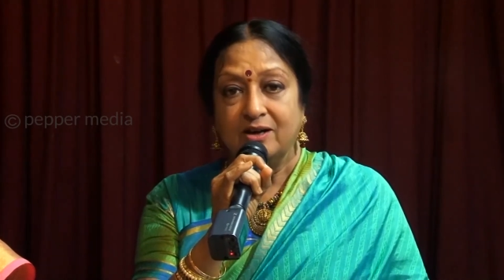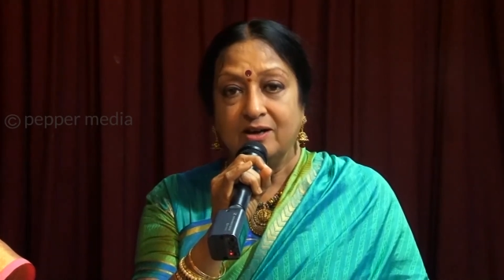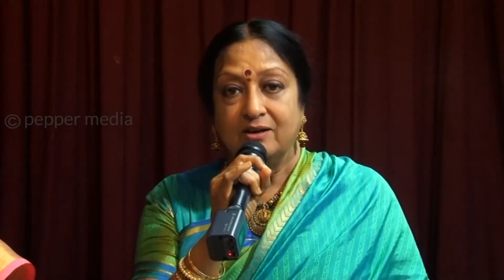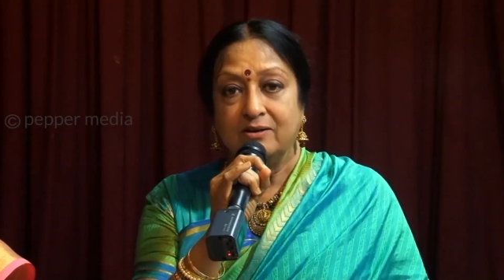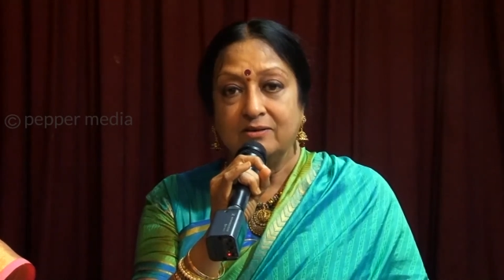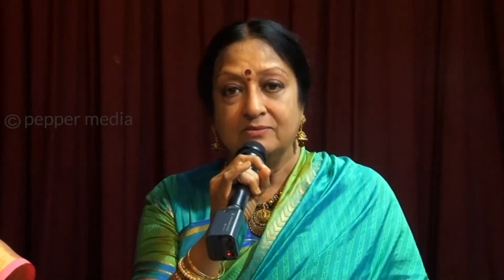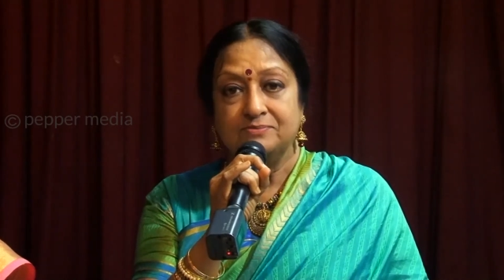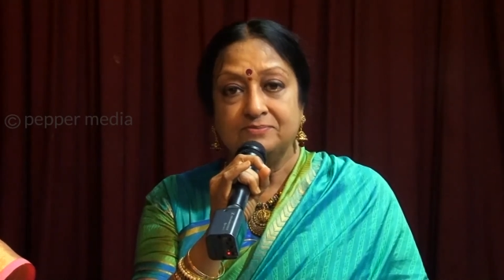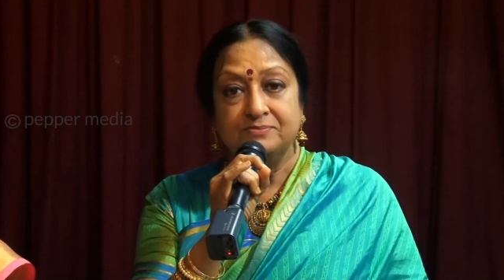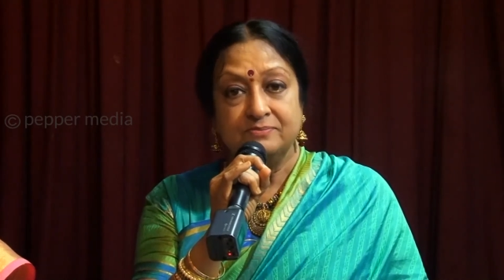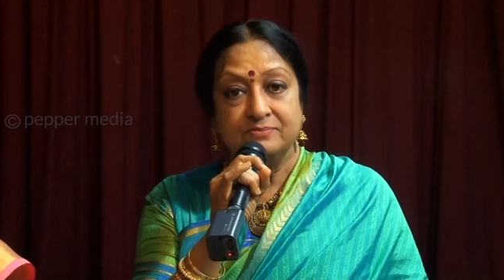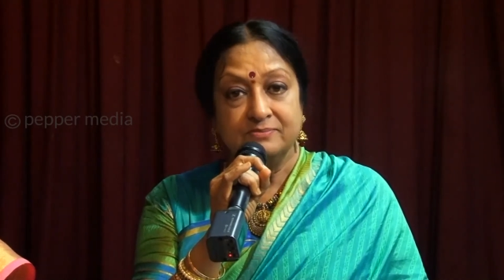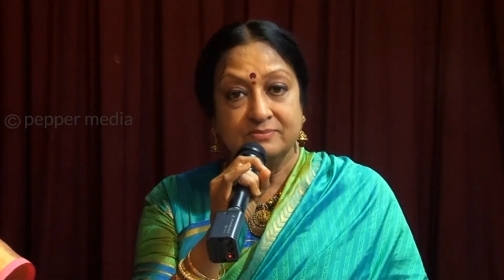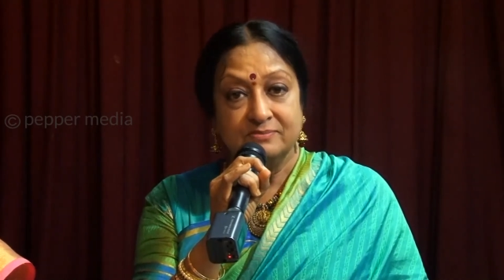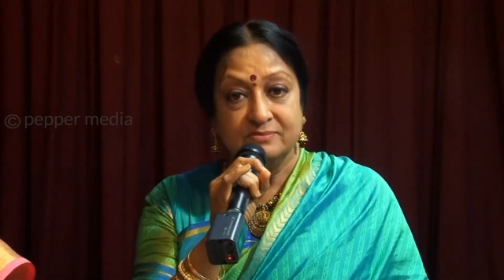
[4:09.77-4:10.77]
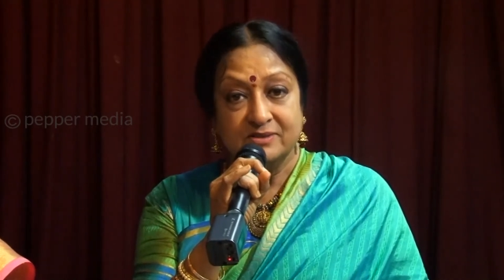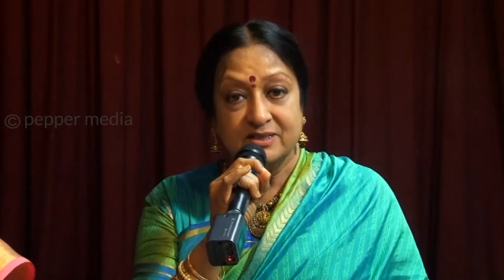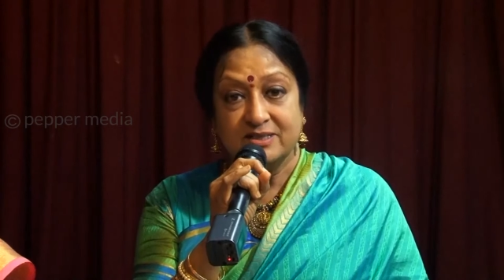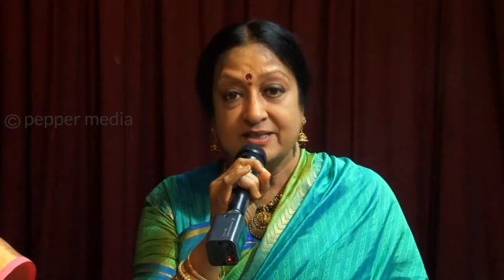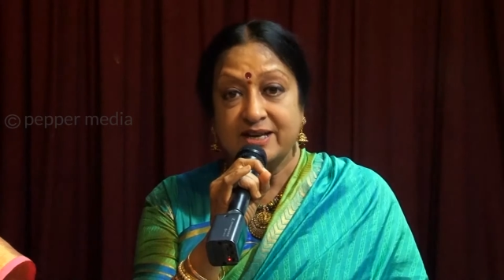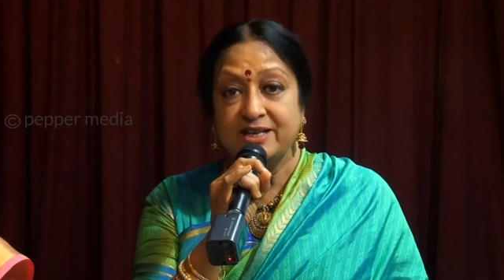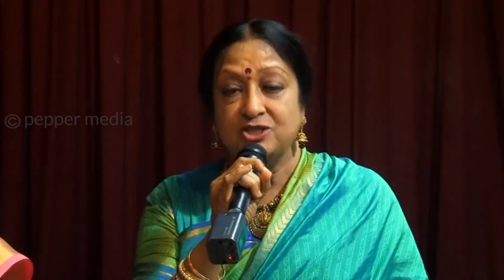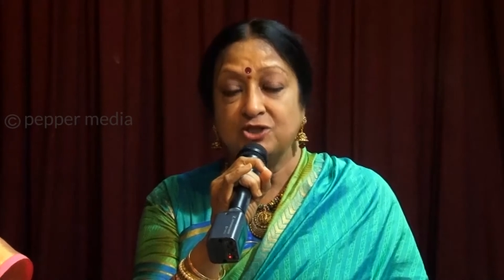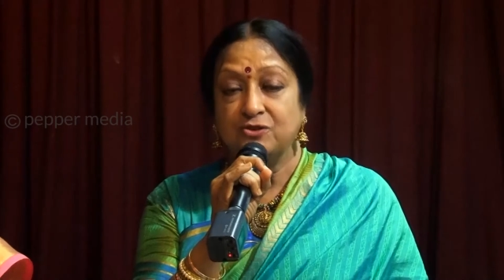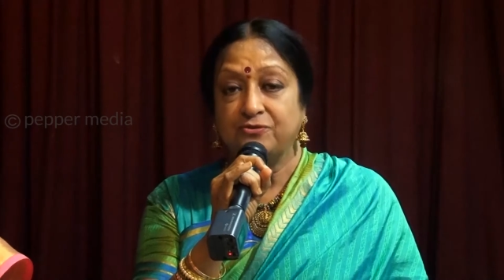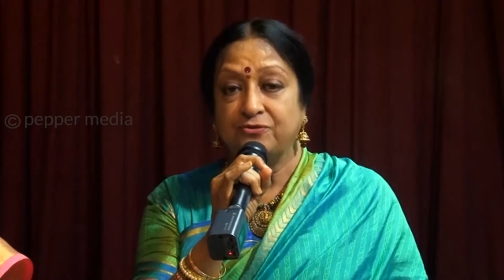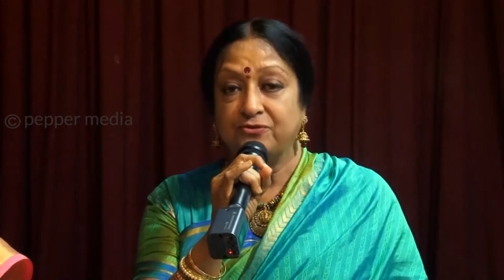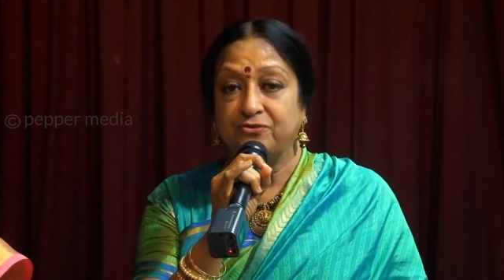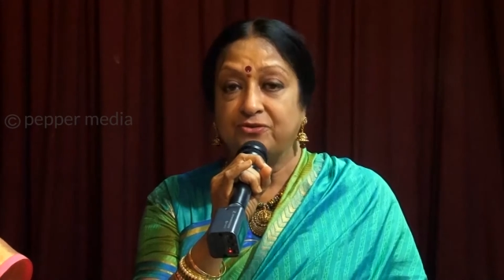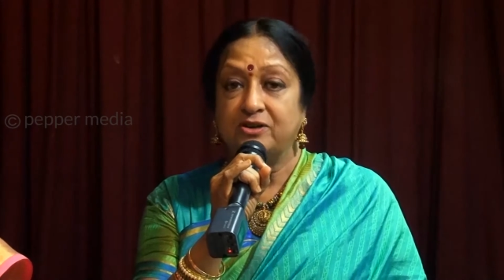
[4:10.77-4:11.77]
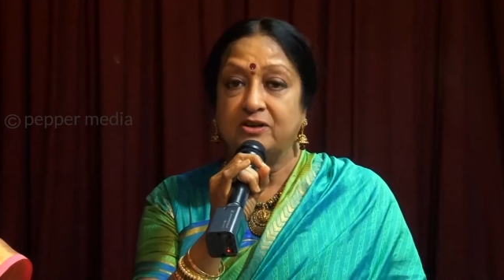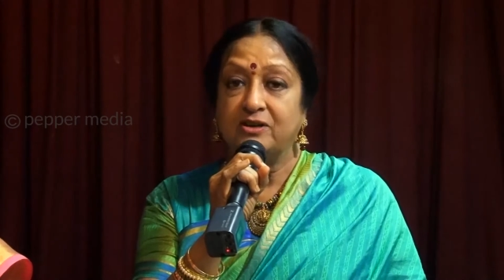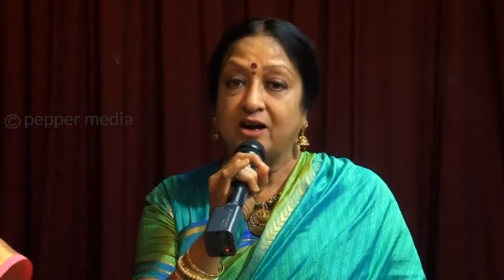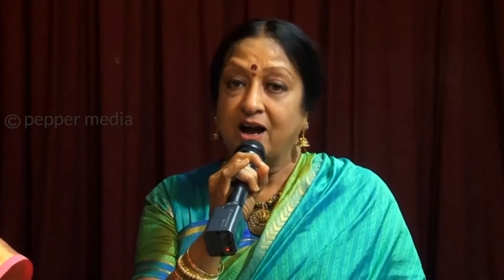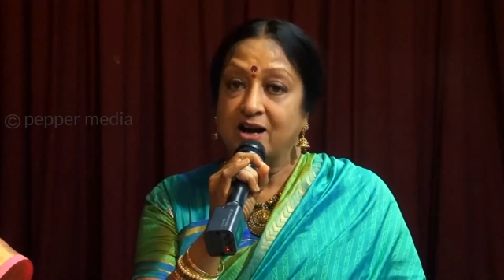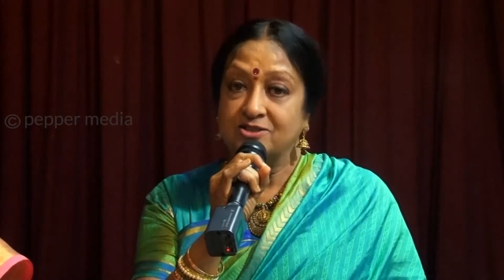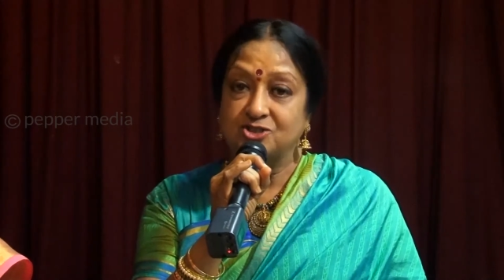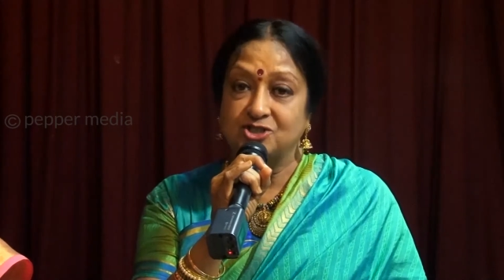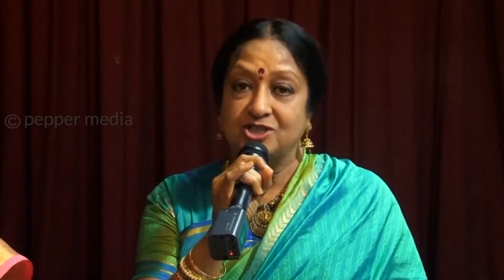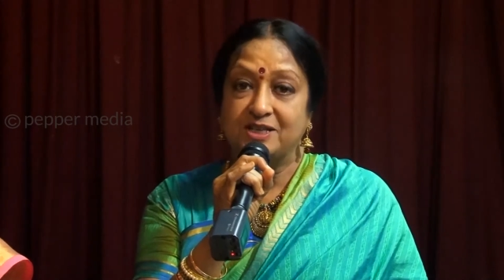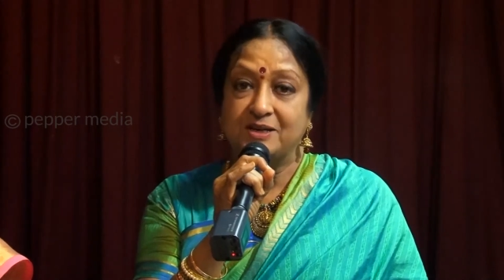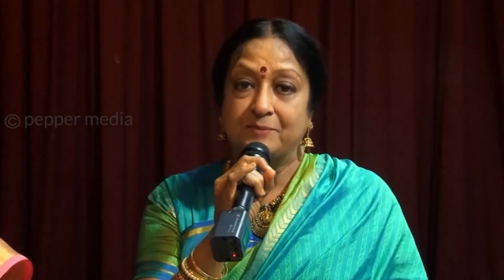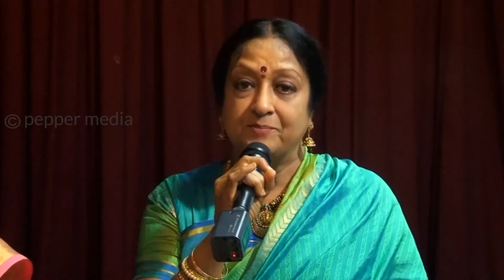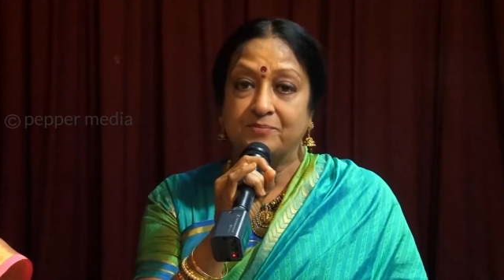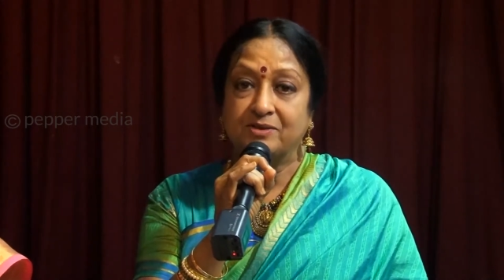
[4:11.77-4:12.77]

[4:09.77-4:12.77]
the sage of Kanchi.